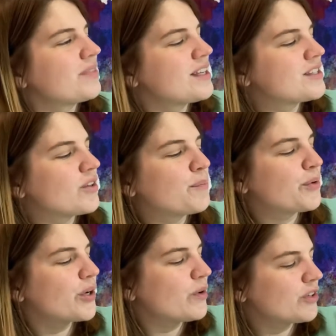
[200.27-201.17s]
So the
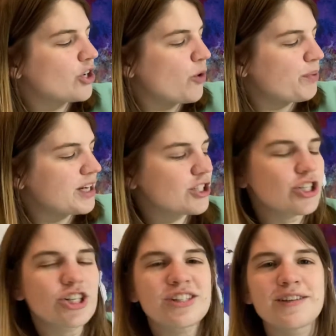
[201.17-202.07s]
book with no
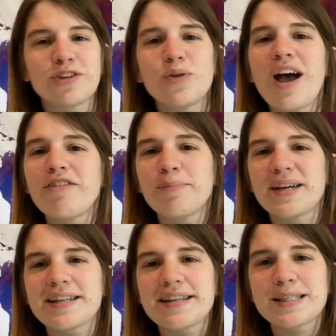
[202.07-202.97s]
pictures, if you haven't
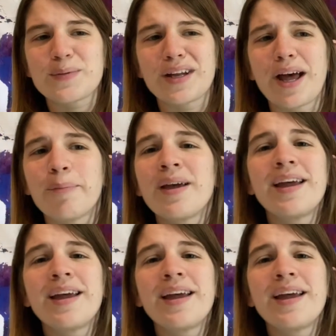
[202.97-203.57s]
picked this one up,